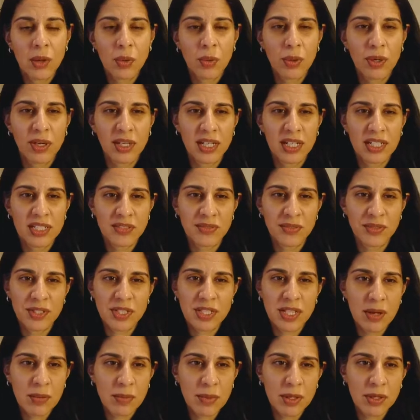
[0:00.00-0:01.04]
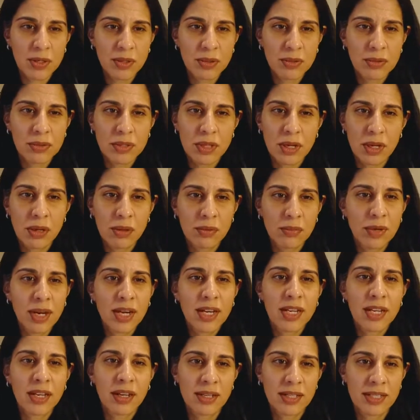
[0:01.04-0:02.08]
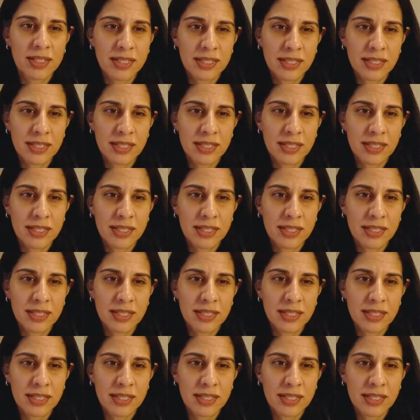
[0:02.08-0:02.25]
Whereas for someone who's already on a